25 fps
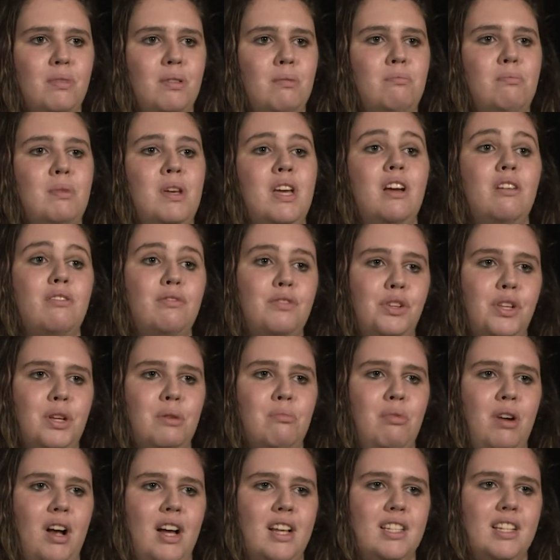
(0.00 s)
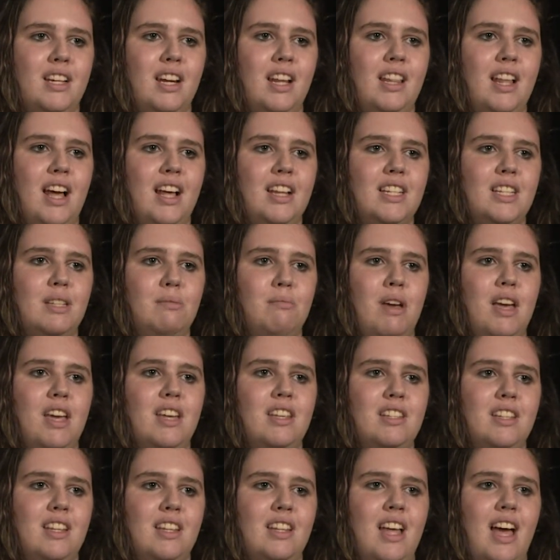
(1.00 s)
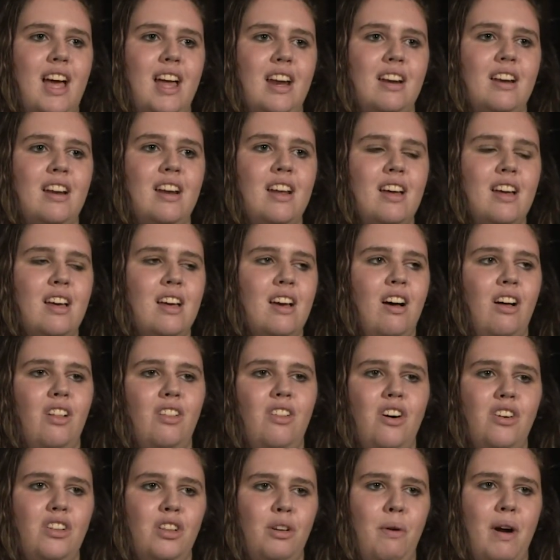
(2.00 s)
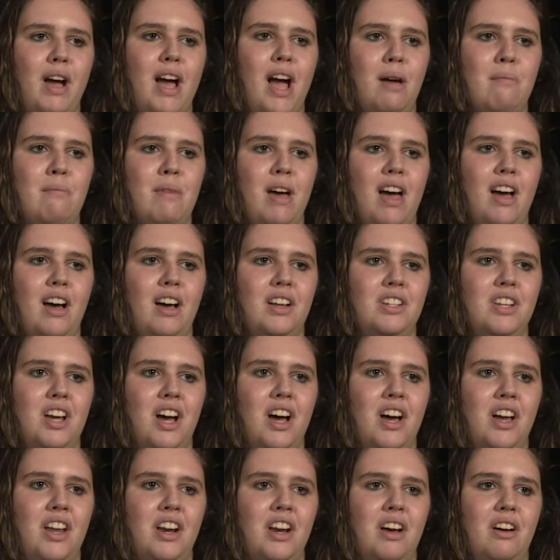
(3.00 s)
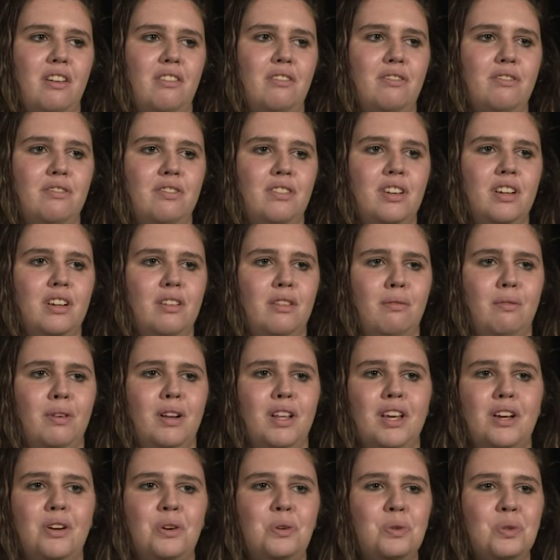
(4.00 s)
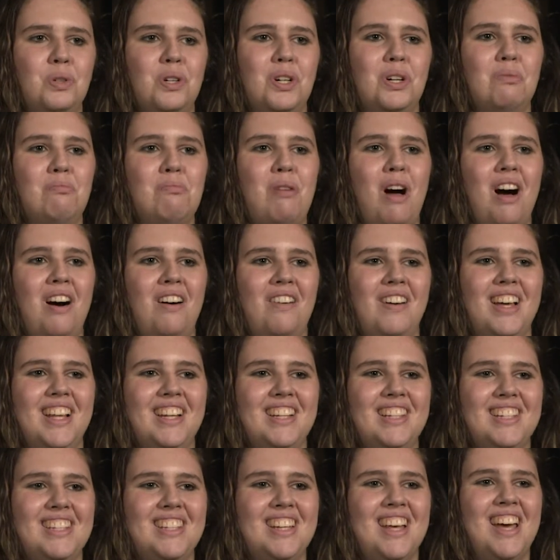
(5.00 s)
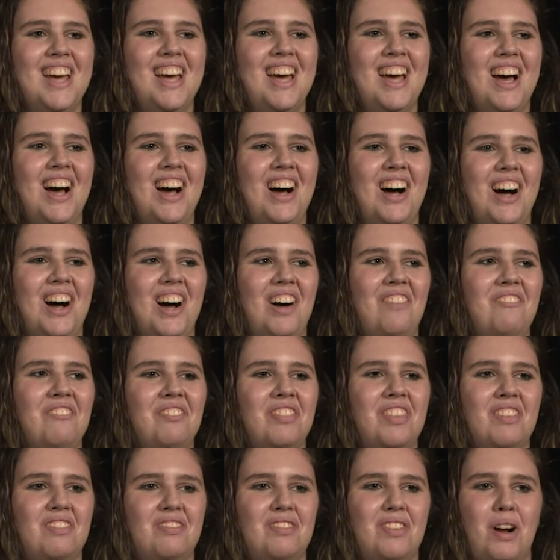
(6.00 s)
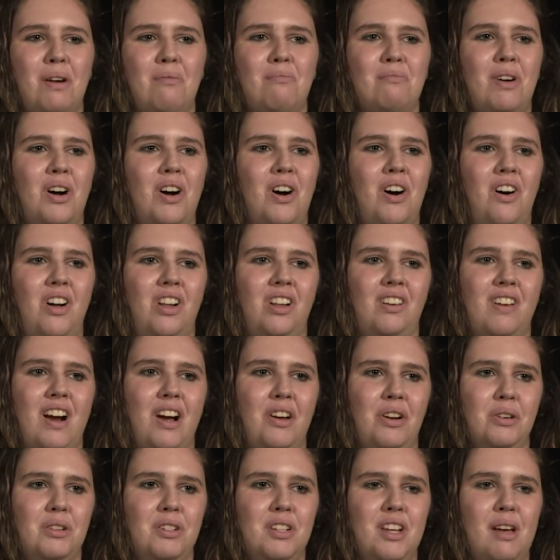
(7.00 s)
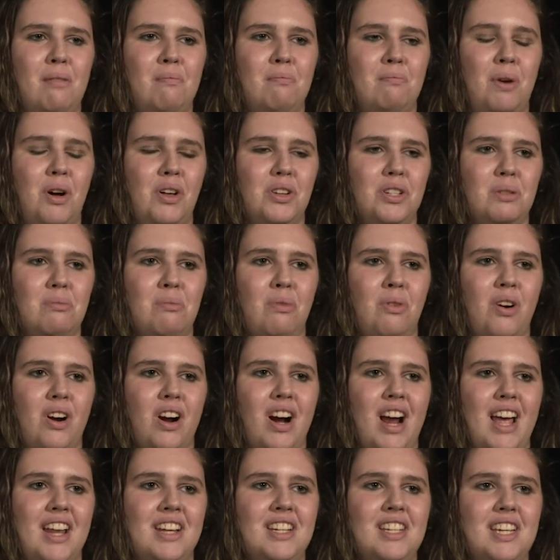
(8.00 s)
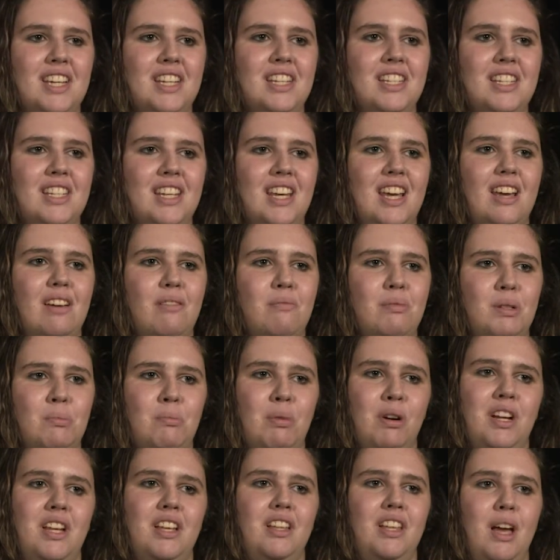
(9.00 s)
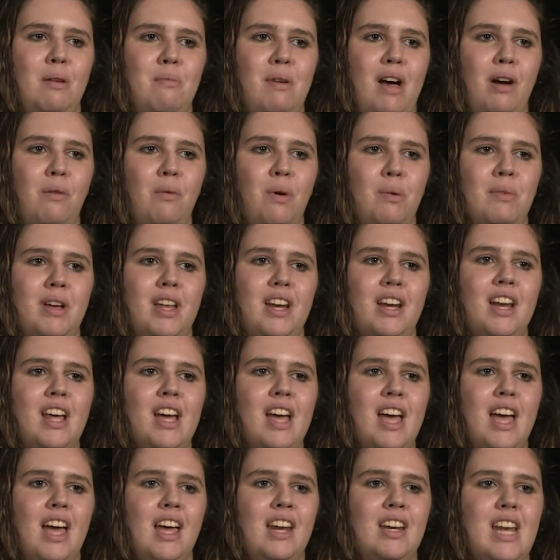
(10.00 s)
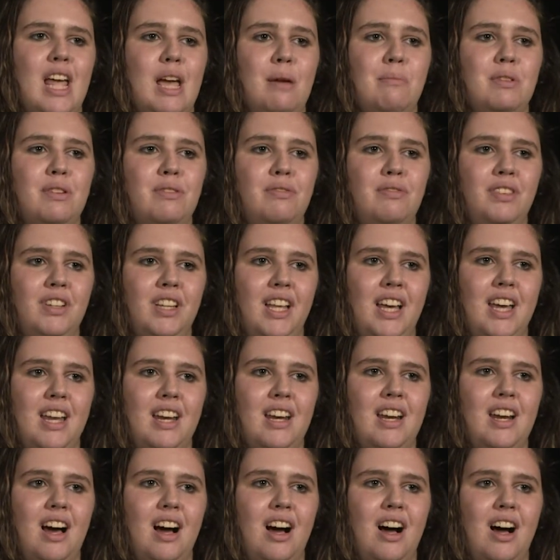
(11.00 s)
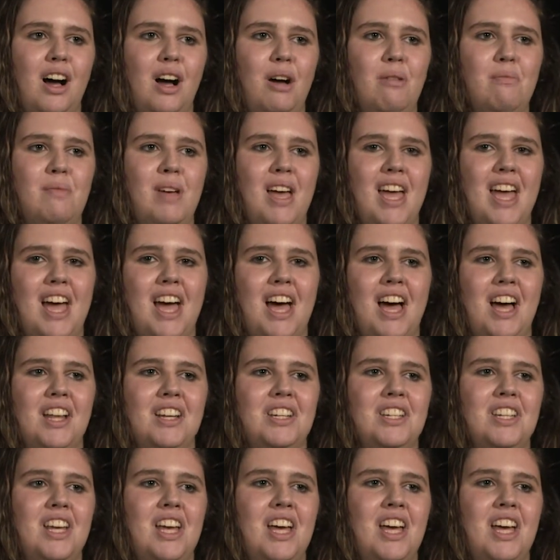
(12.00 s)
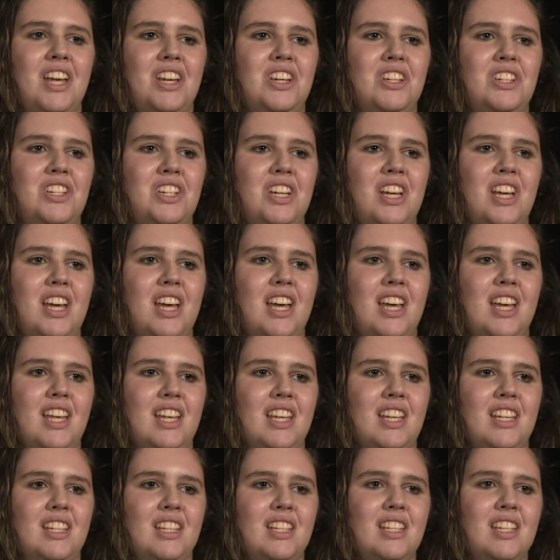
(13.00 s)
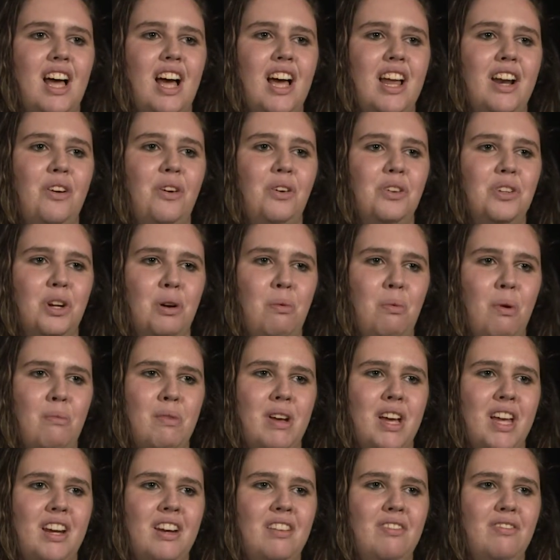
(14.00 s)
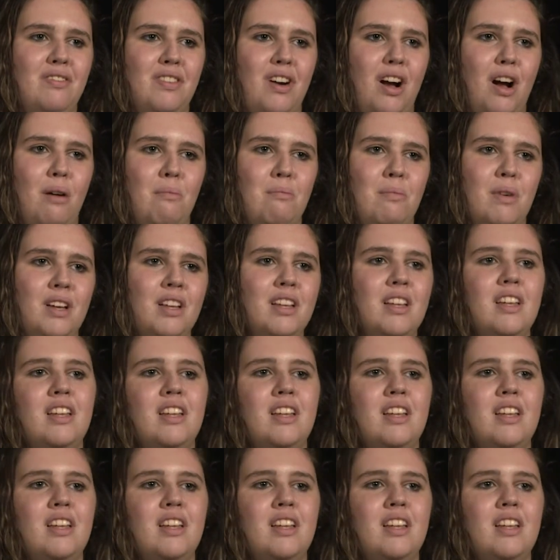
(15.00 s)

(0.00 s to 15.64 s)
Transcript: being fully present in that space. And then along the way, I met a ton of really cool poets from all around Baltimore and DC. Particularly, I met a woman named Flynn, and she is an older woman from